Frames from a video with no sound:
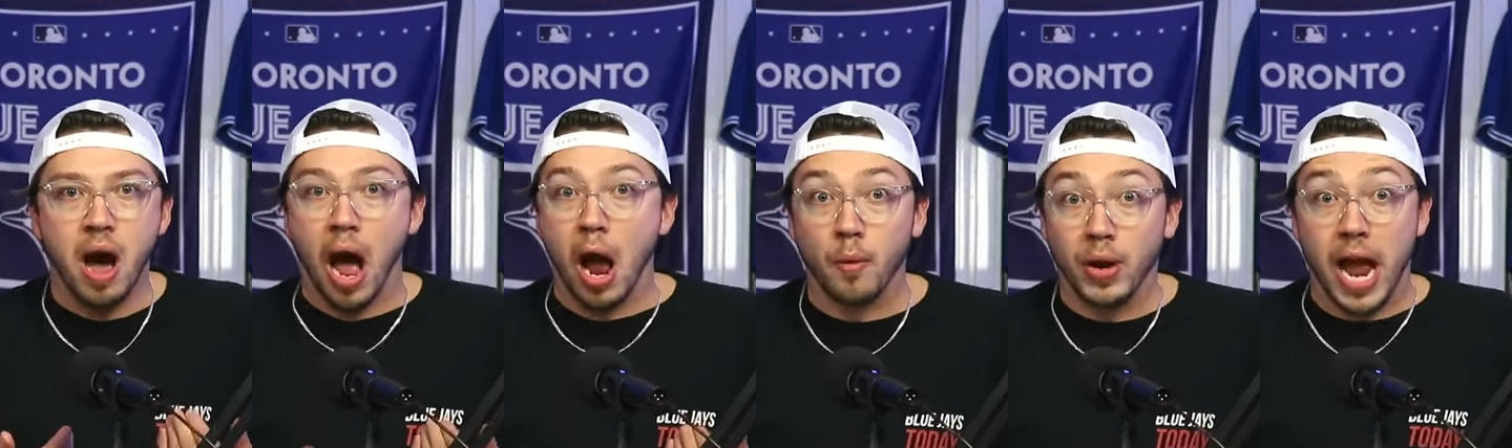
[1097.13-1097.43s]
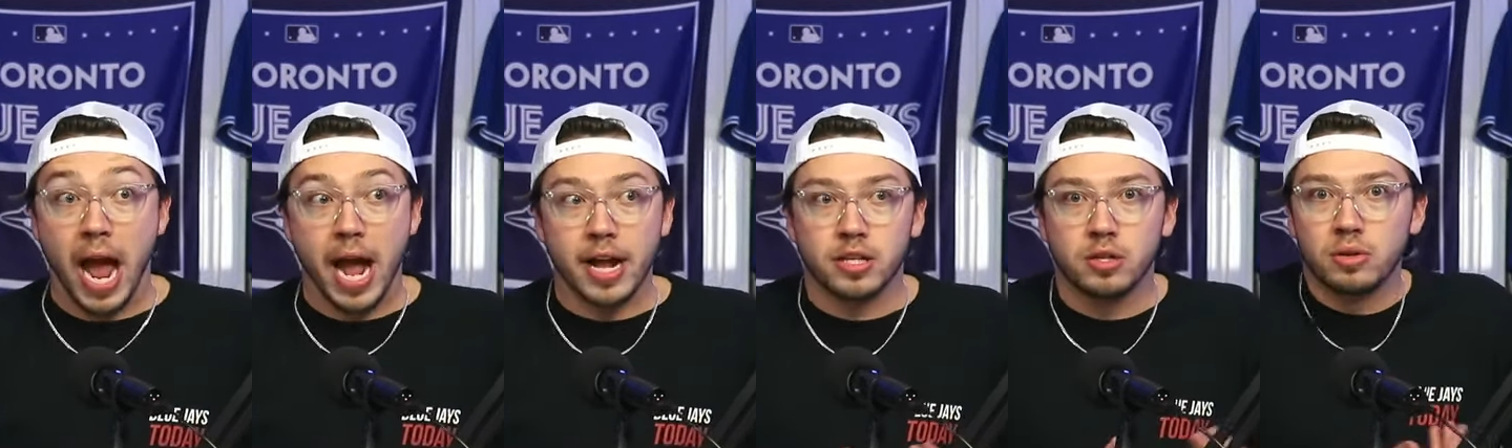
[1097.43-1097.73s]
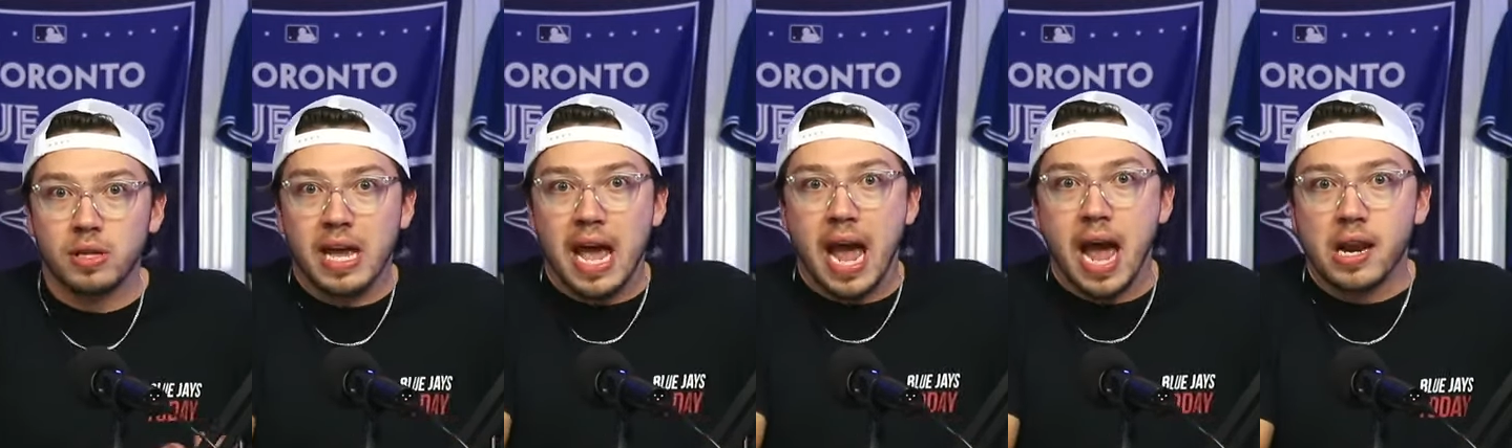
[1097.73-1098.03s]
I react
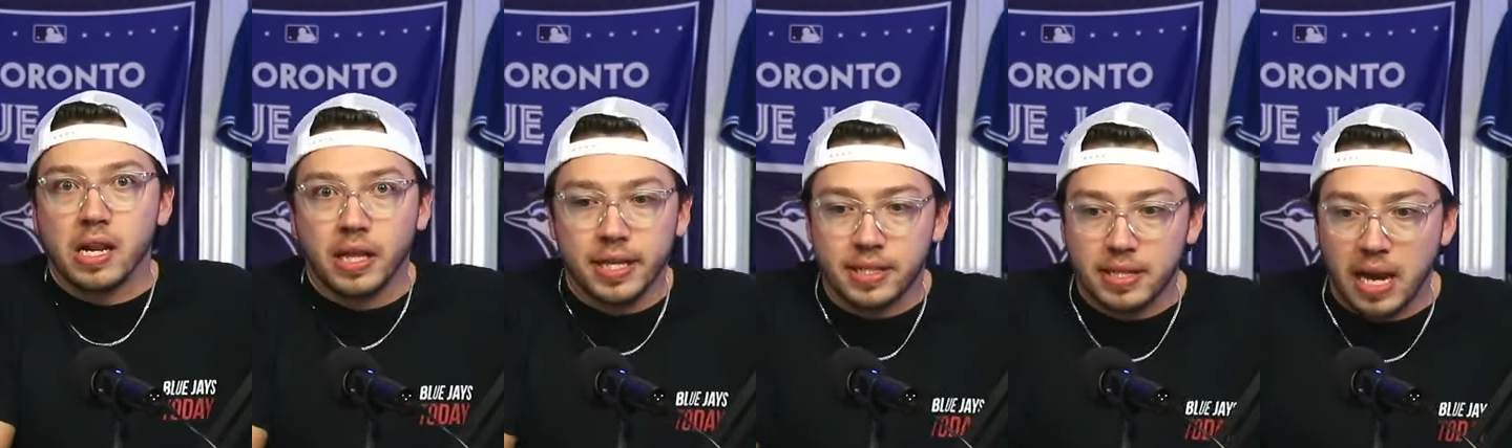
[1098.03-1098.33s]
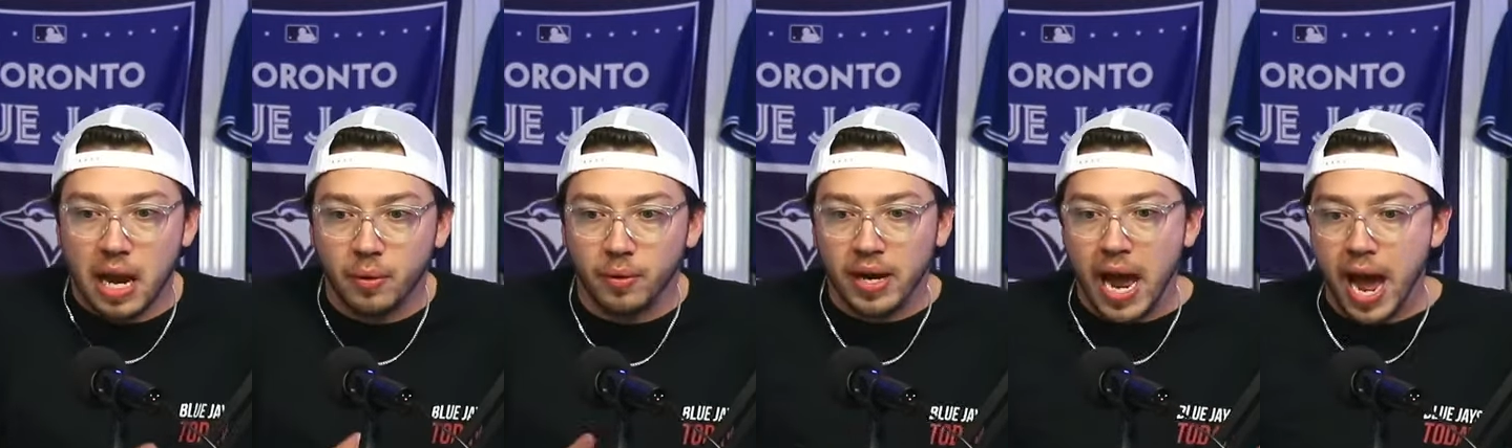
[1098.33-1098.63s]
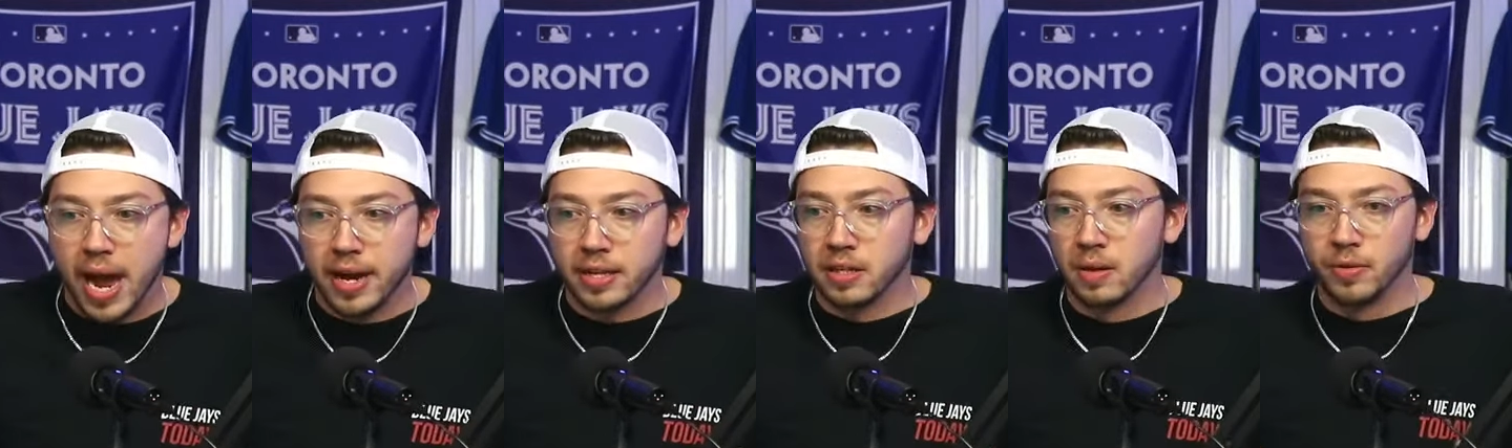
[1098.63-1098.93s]
to the analysts. I
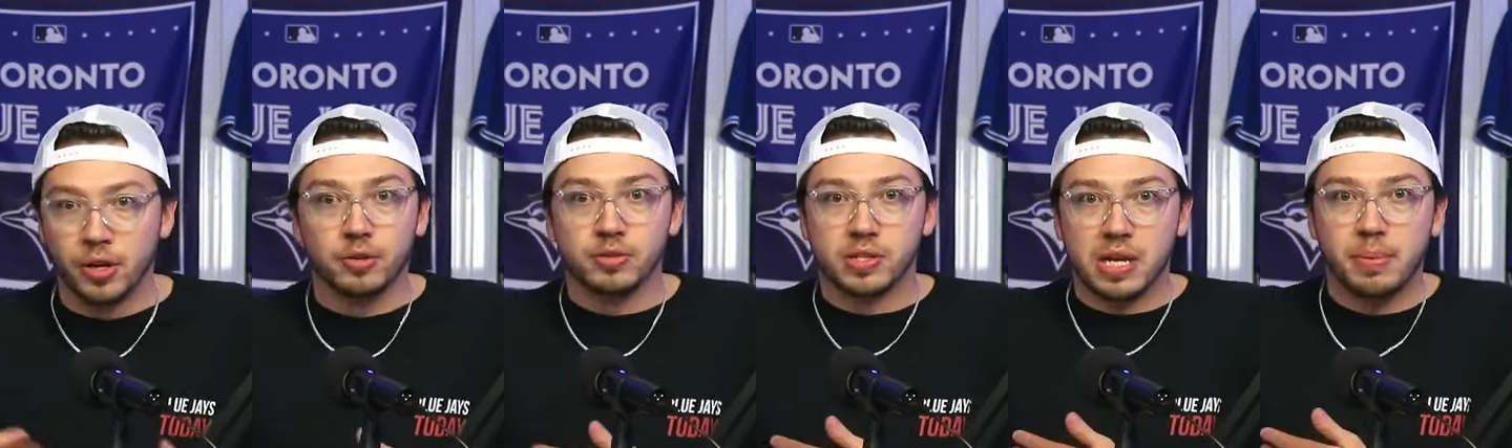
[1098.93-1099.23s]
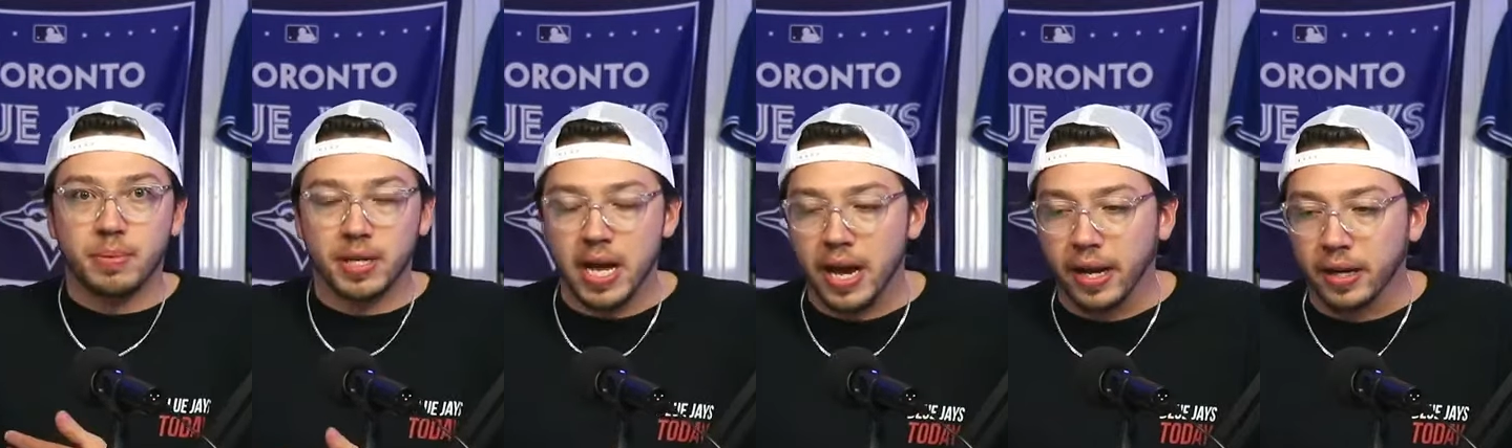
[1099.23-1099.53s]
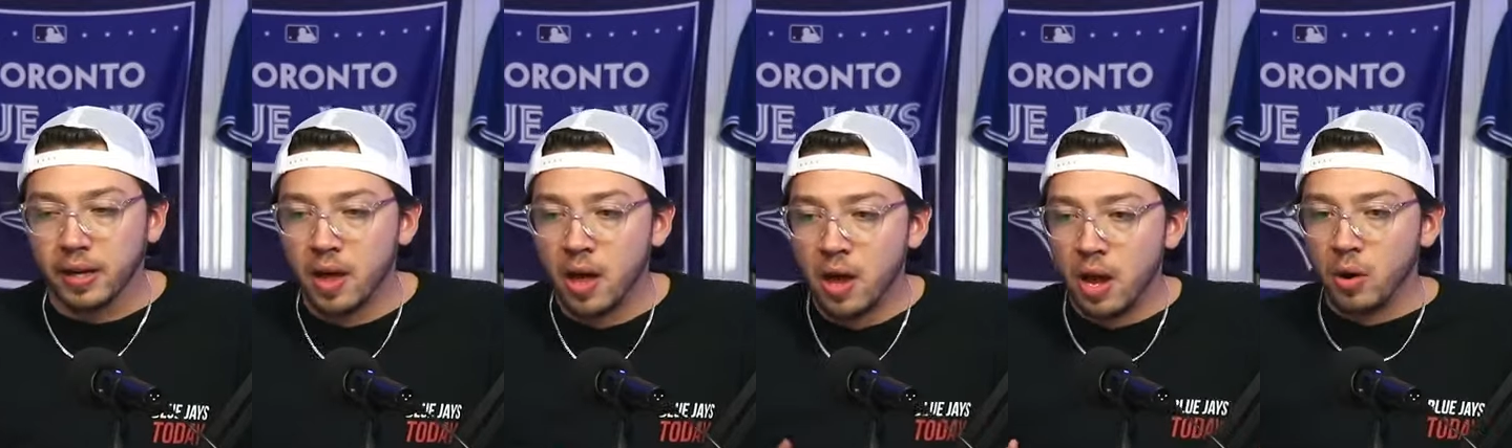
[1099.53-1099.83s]
react, you know, same with Nick.